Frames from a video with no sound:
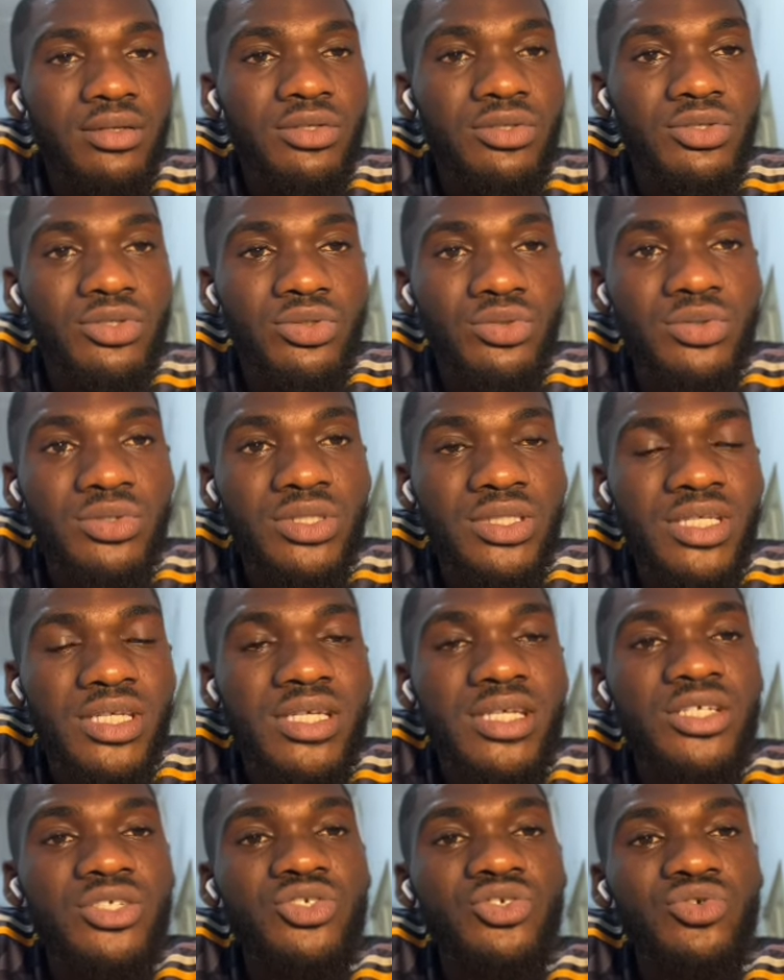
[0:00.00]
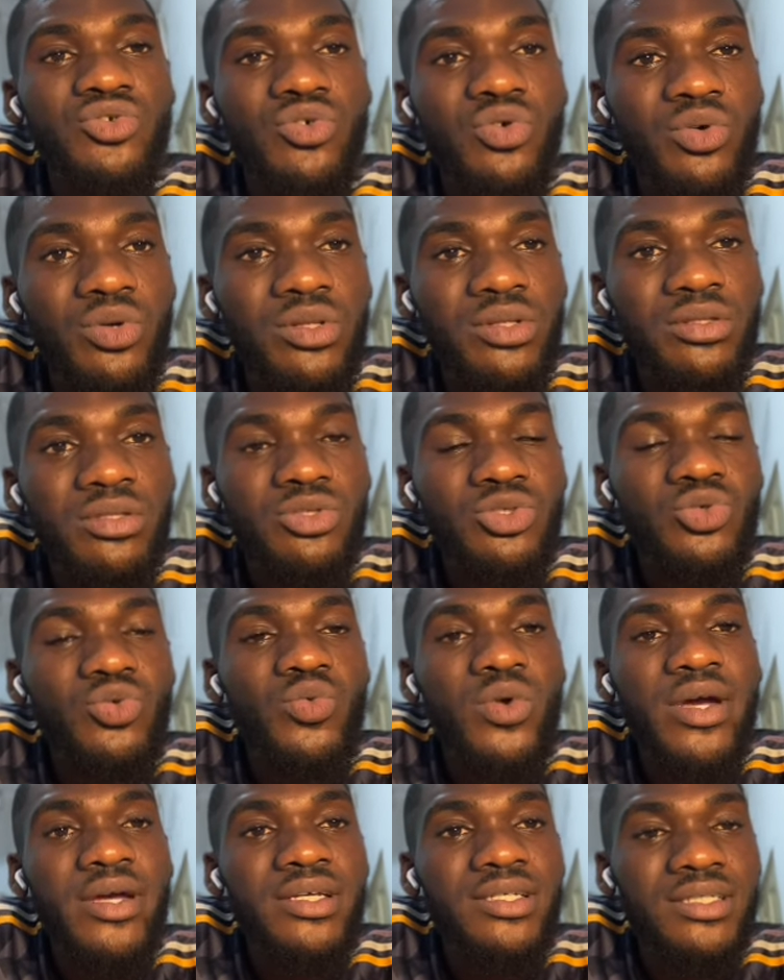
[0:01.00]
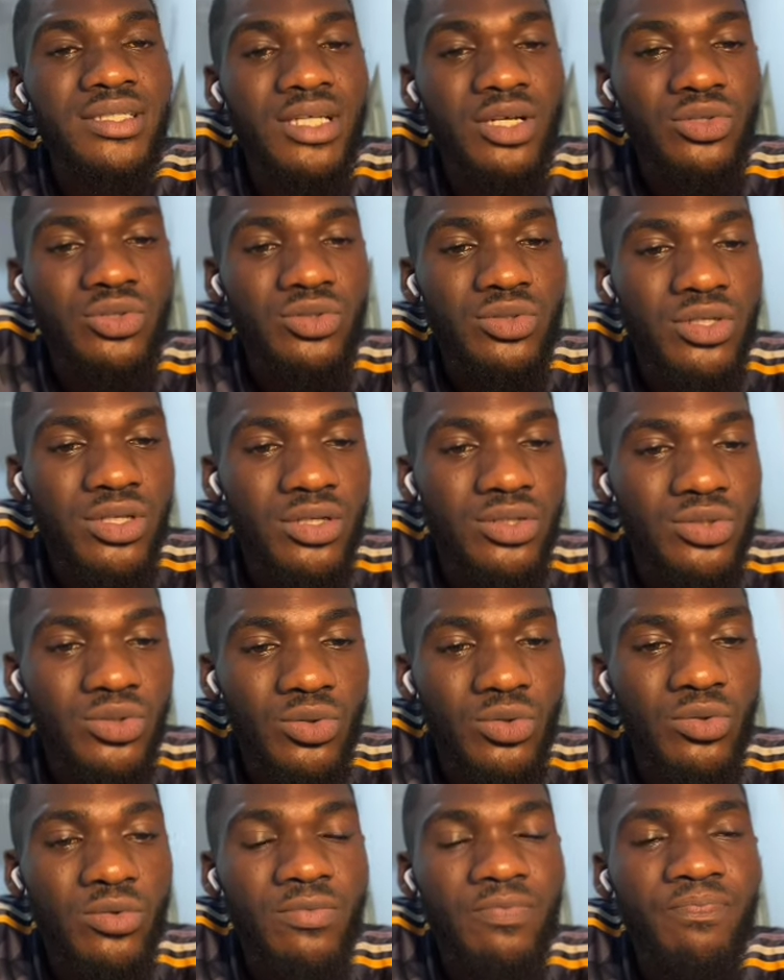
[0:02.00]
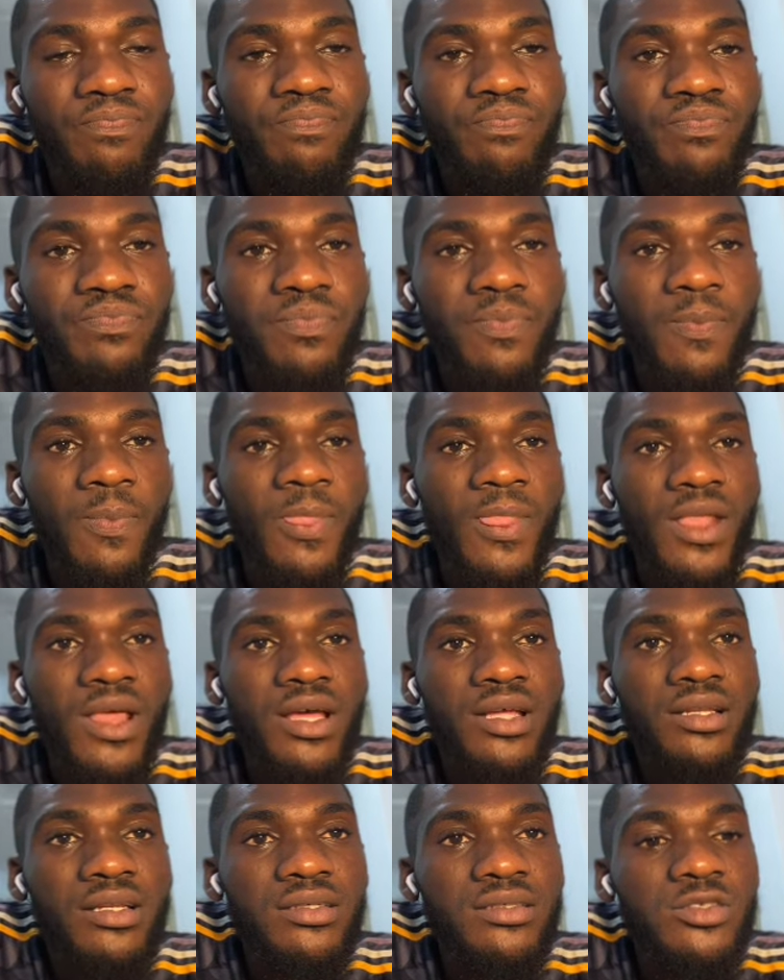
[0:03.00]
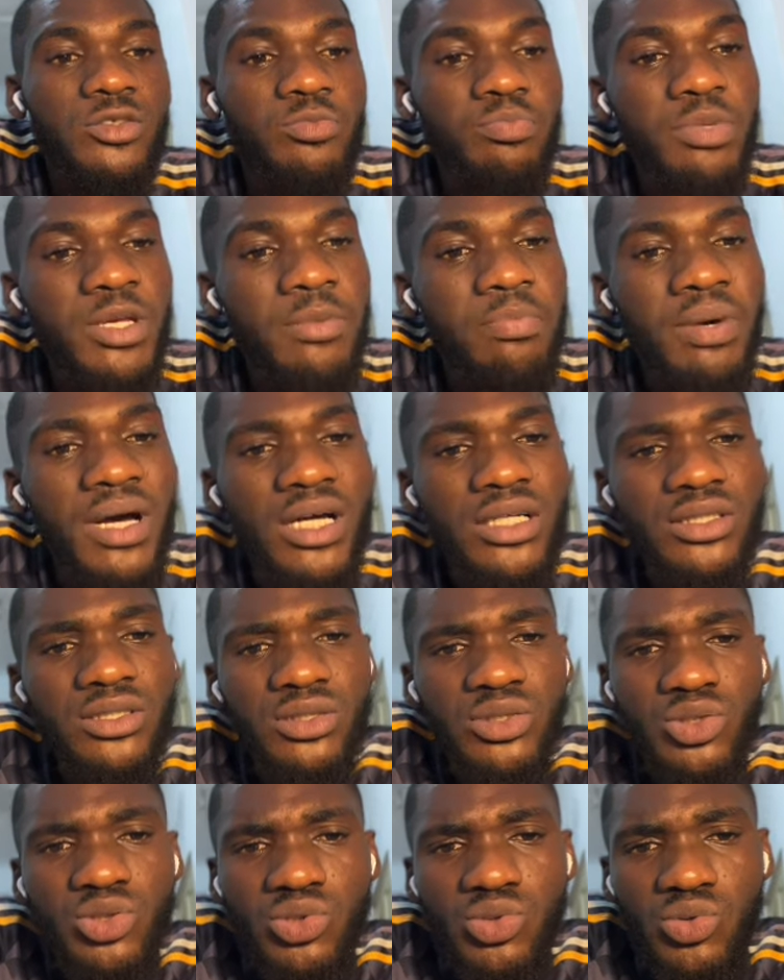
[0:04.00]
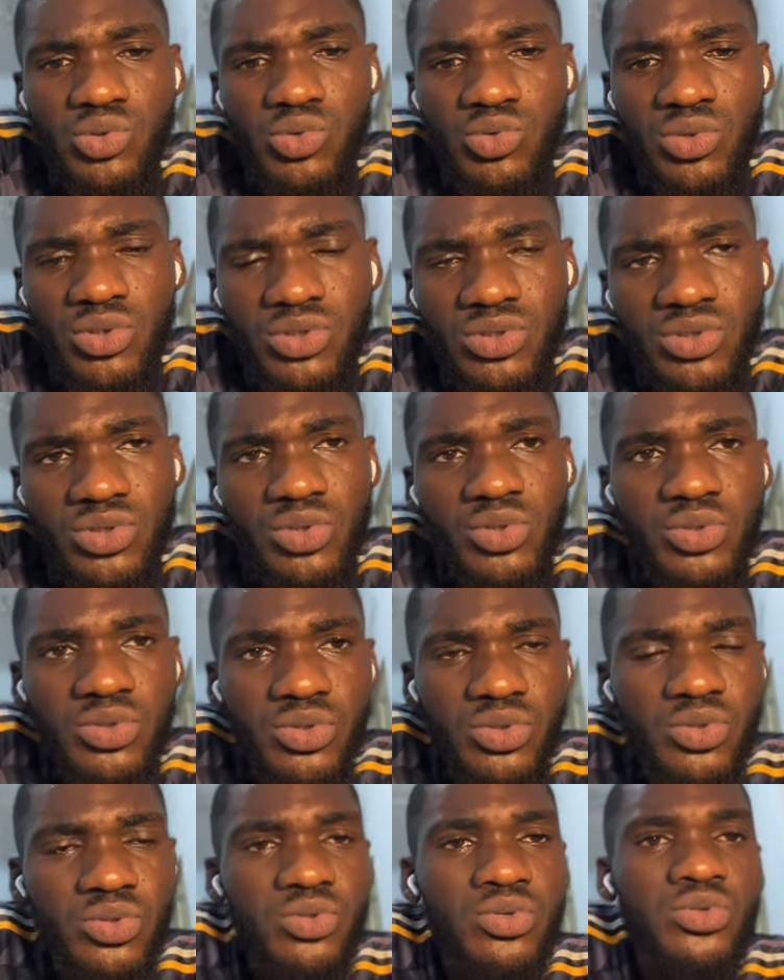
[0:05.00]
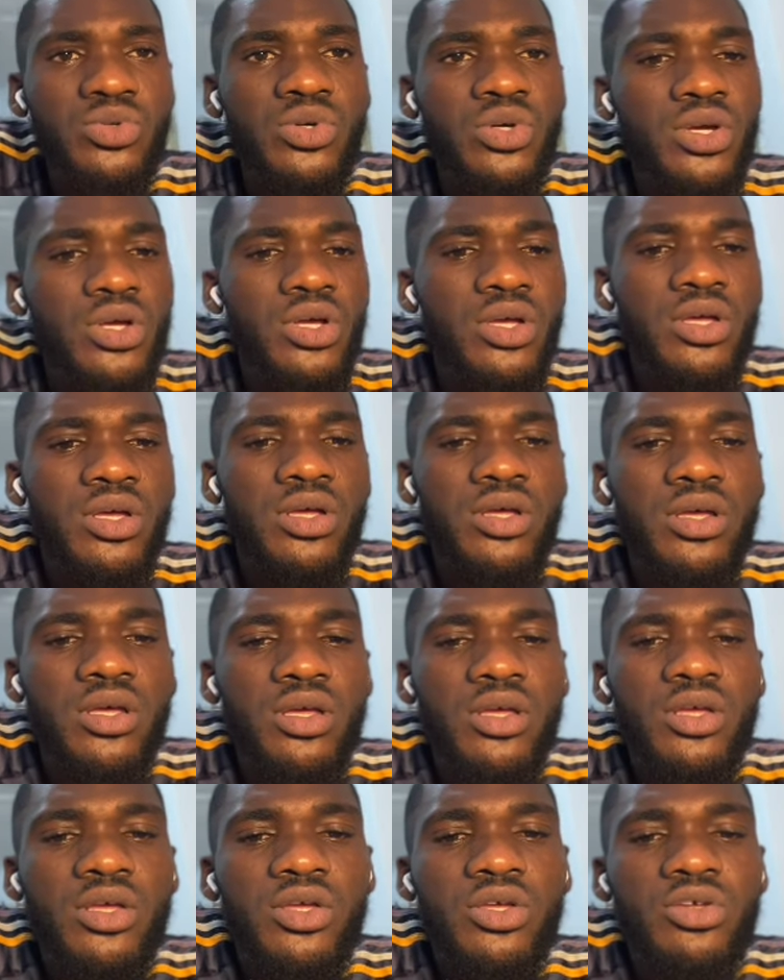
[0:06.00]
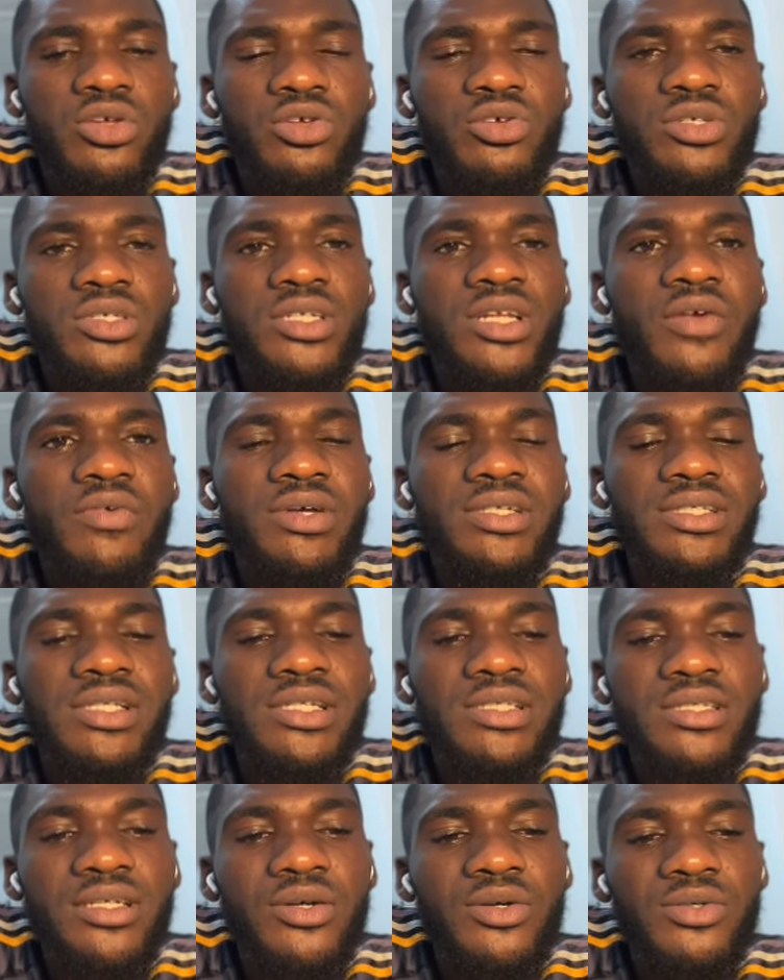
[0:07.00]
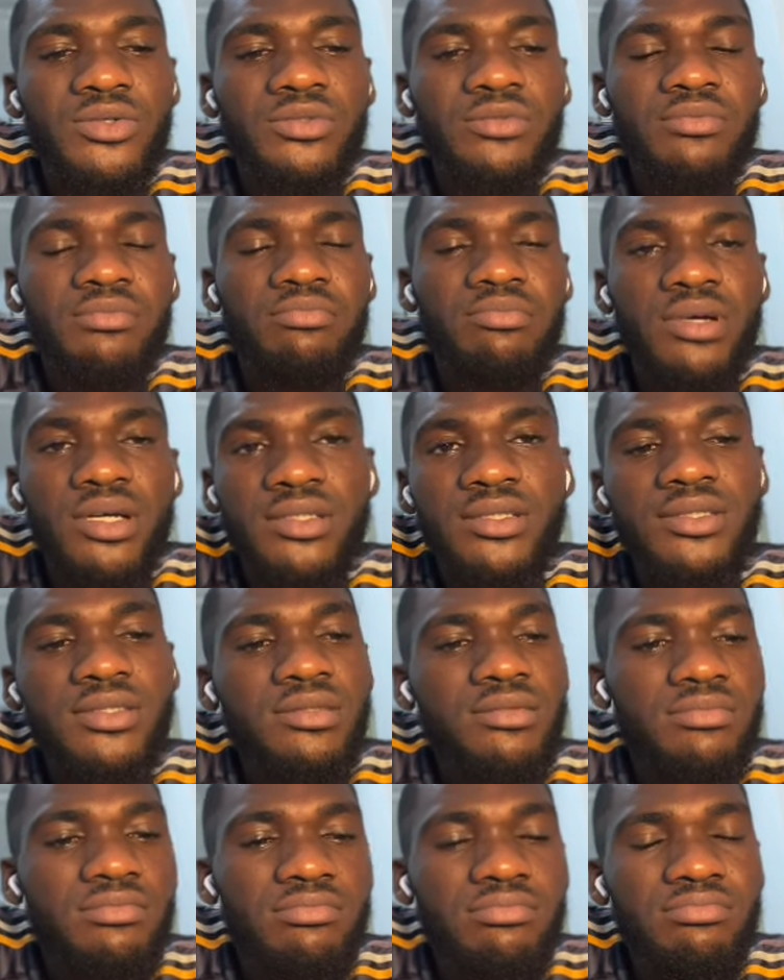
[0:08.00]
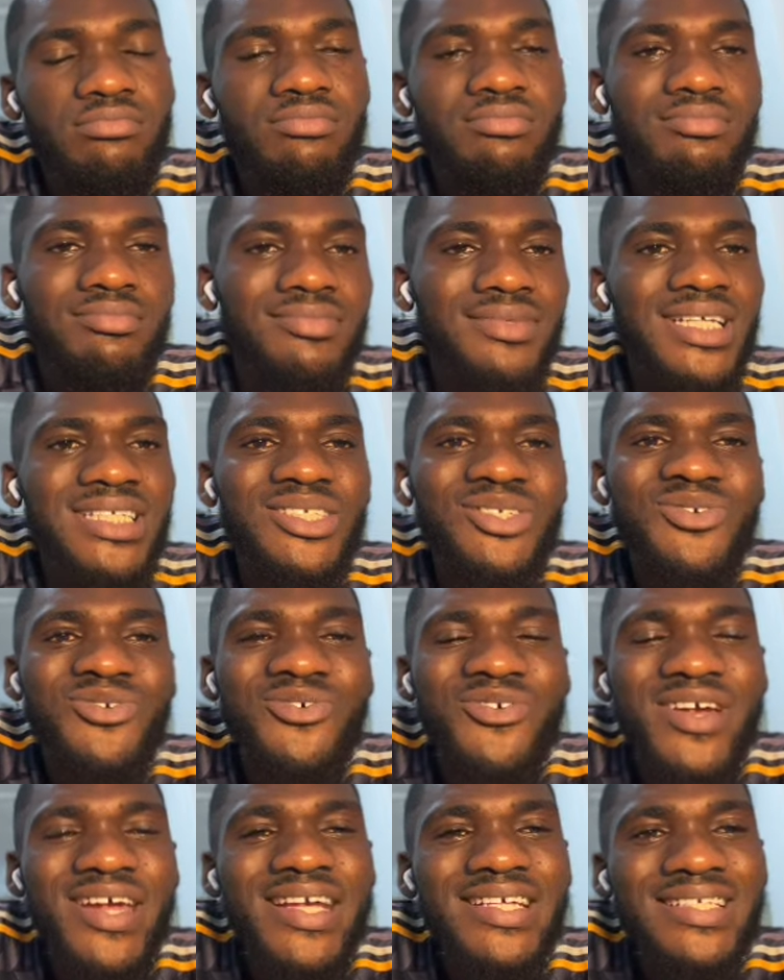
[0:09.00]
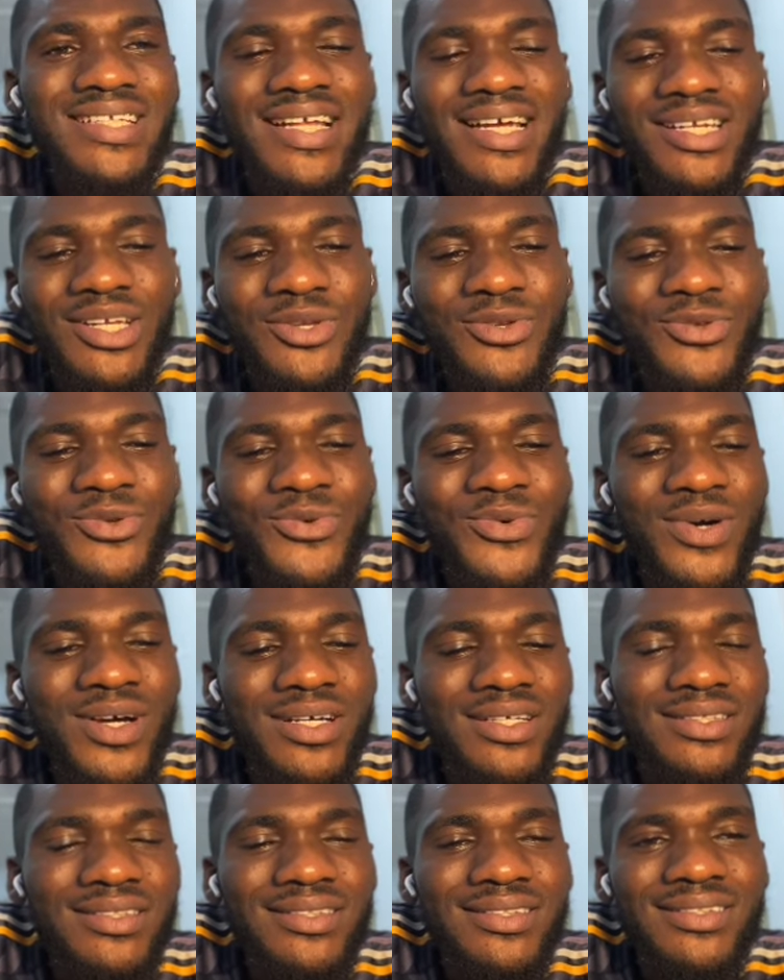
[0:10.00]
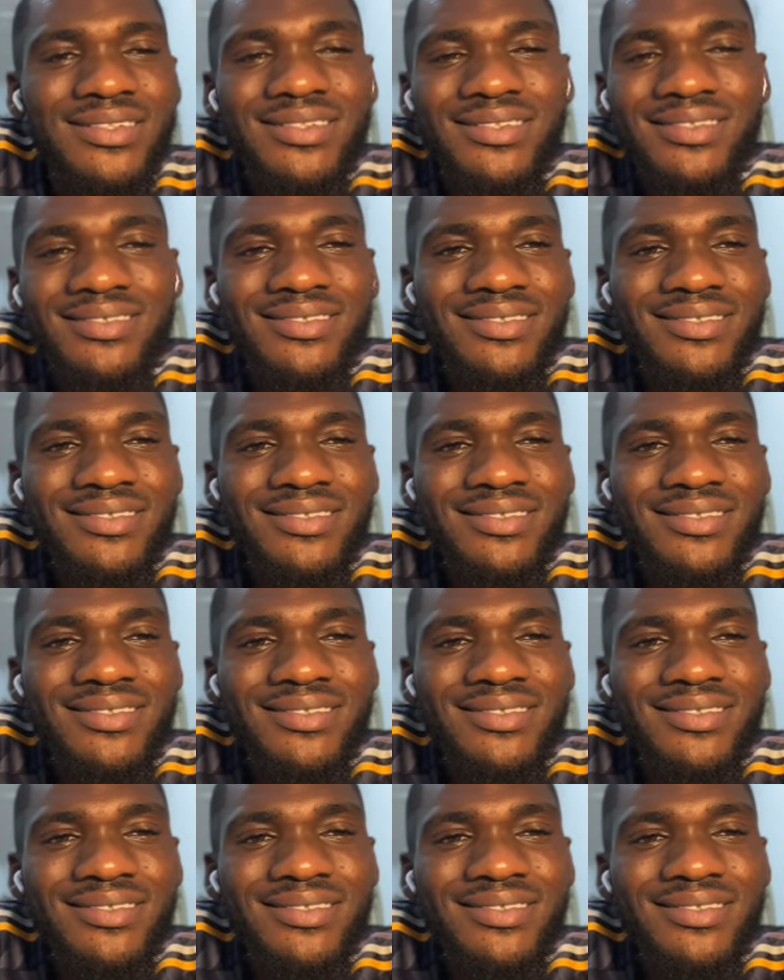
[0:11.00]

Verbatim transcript: to see his growth to where he's now today so this will be part two or so so you see the rest later on but nothing crazy like the new ones